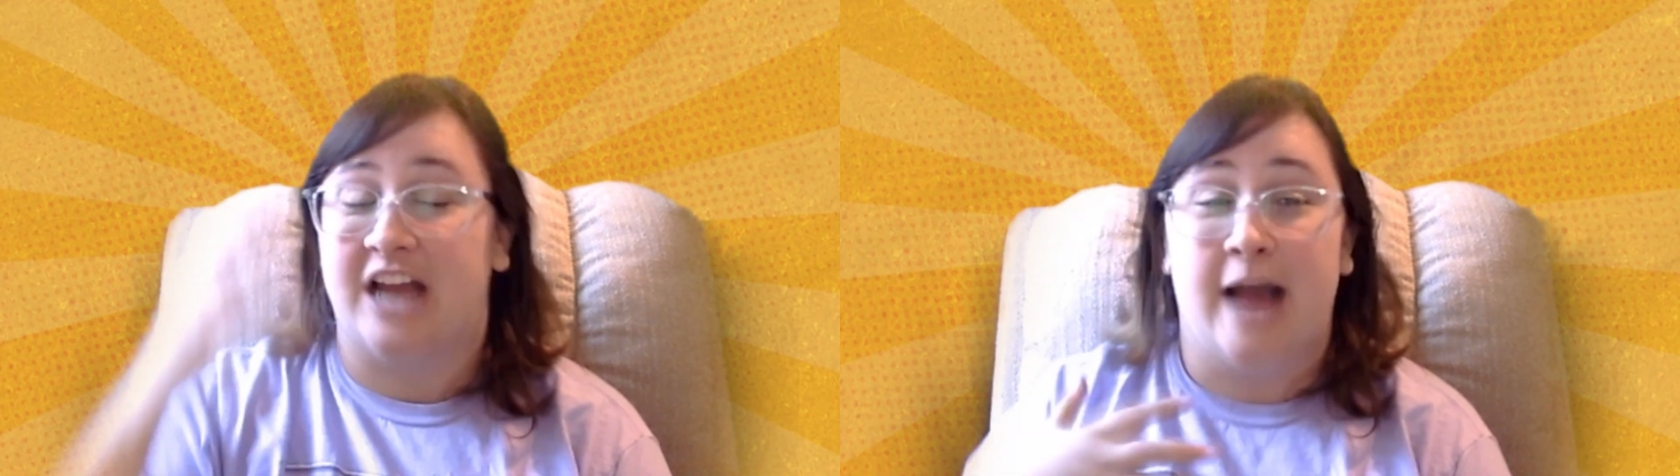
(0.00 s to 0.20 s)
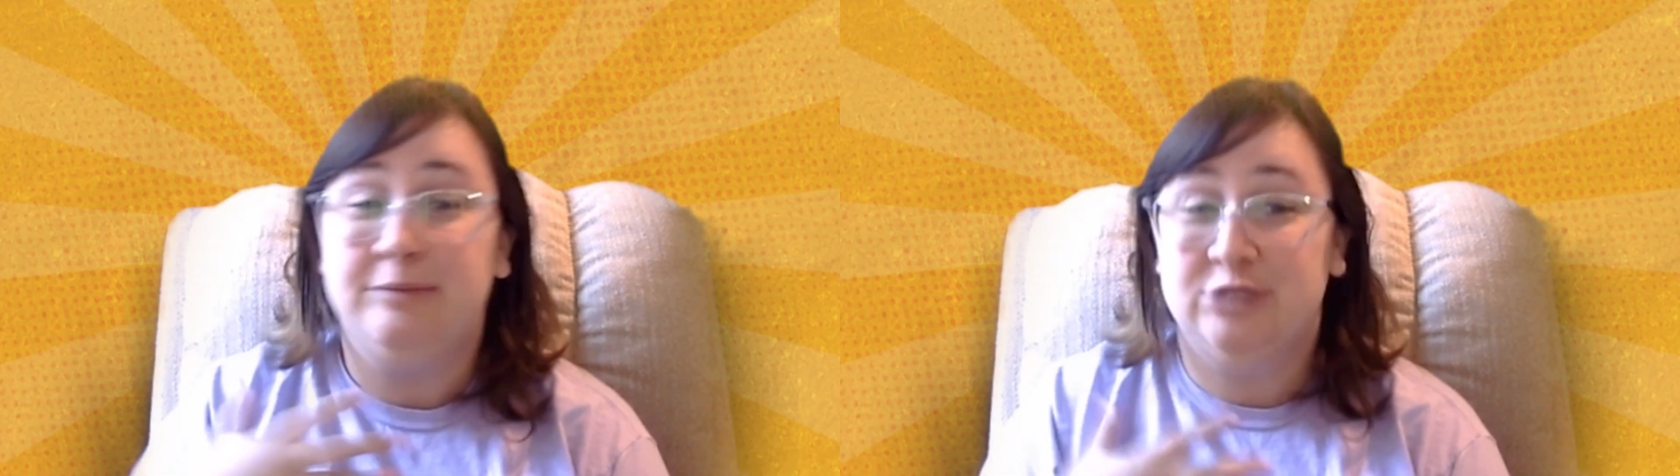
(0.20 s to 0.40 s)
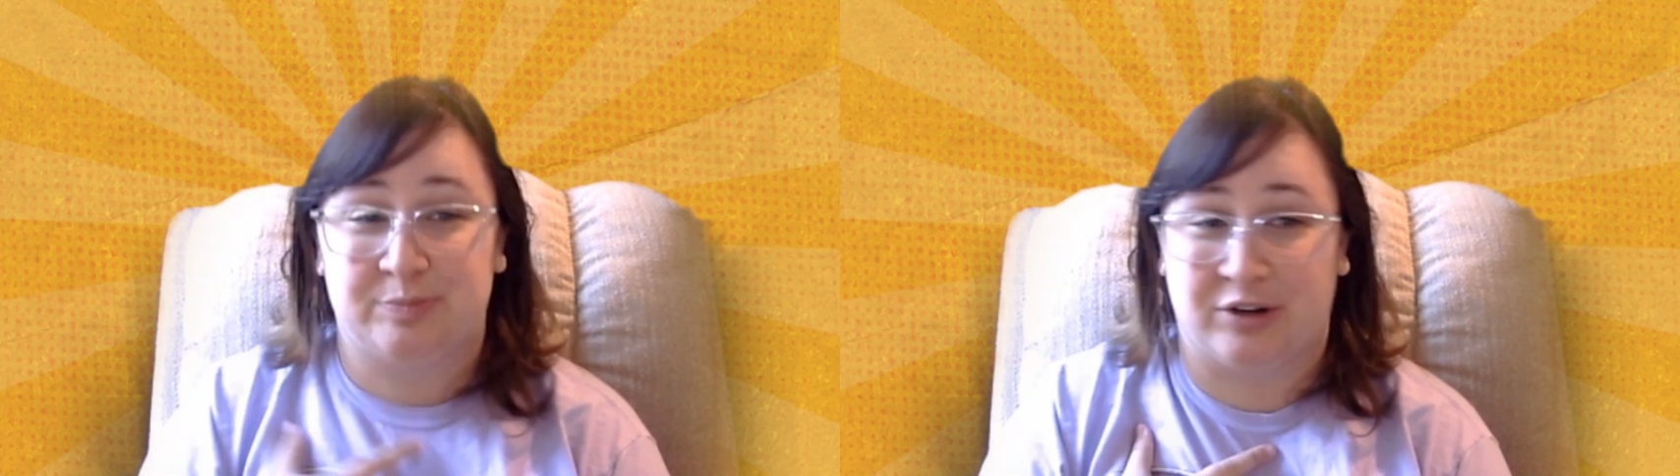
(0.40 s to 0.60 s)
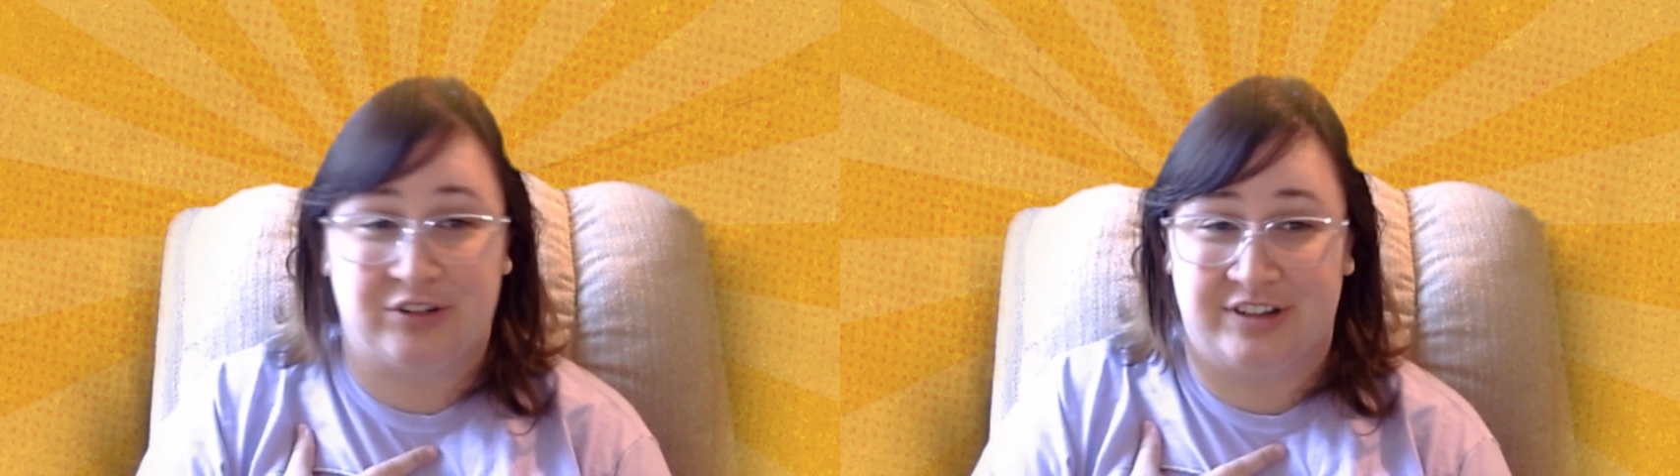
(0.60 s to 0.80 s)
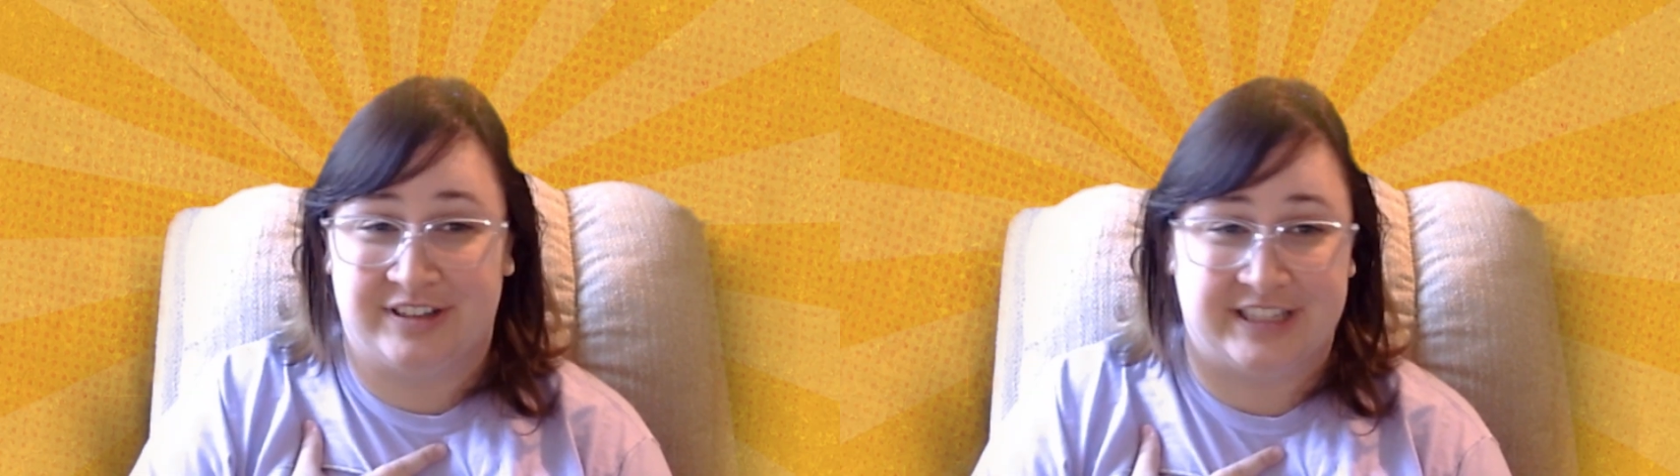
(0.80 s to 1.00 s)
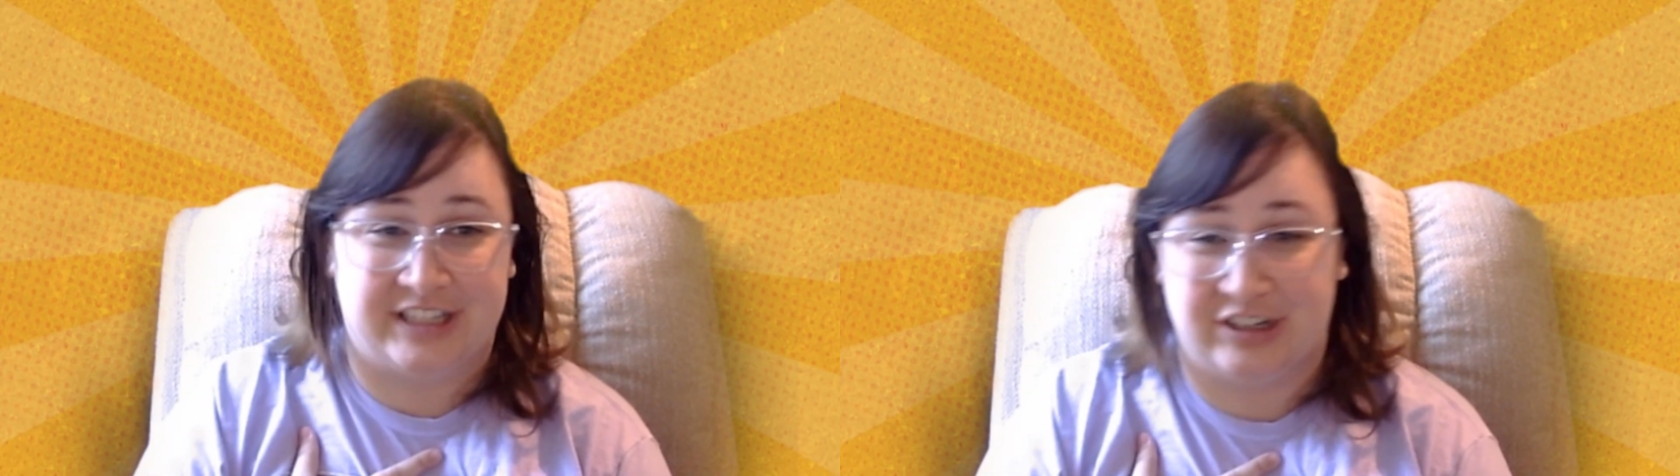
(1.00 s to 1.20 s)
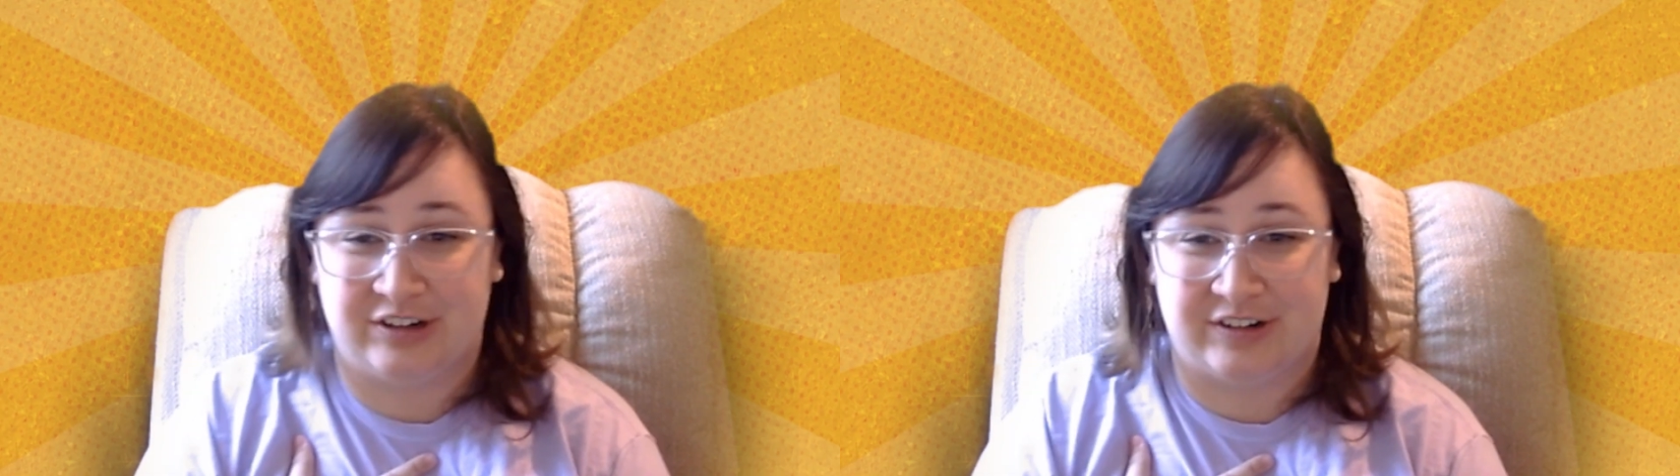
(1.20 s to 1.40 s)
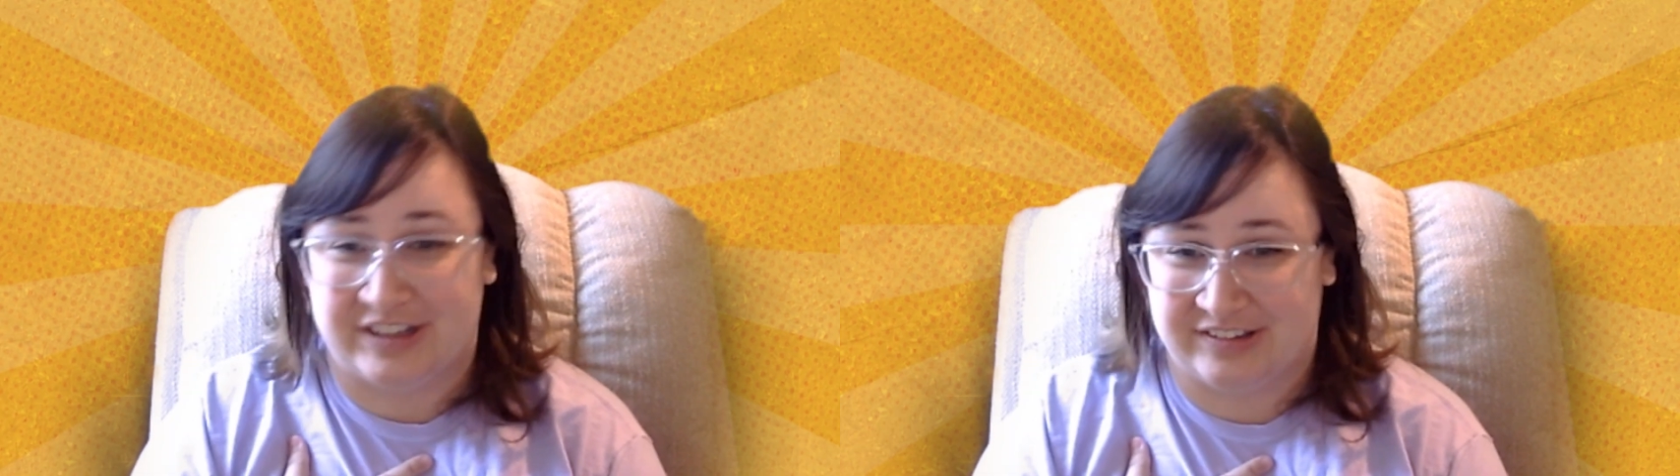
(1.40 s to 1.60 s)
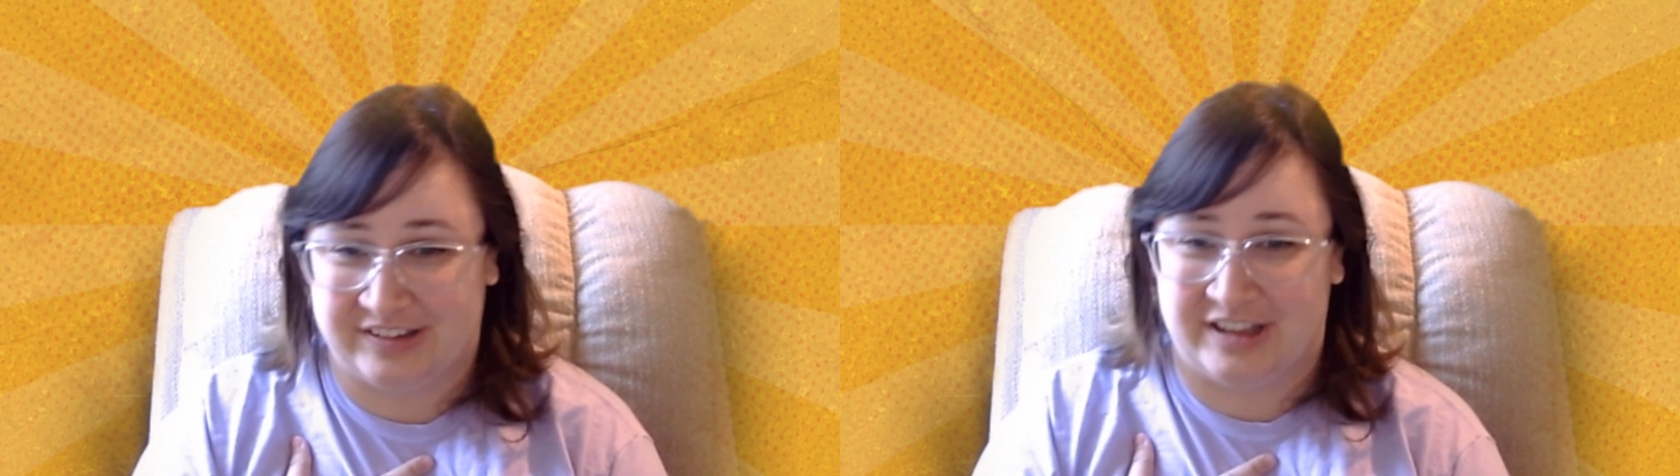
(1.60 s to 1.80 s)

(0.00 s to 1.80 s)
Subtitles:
I'm just personally curious,